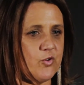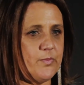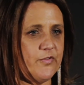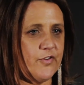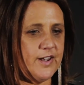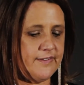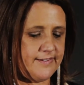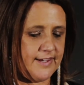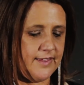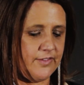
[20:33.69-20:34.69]
group of friends
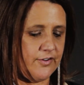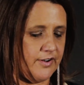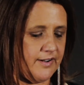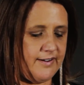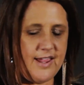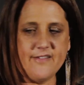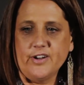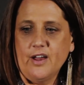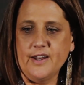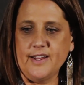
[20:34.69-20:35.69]
together and have
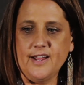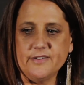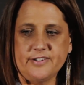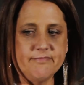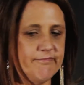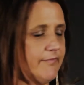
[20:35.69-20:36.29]
a night out.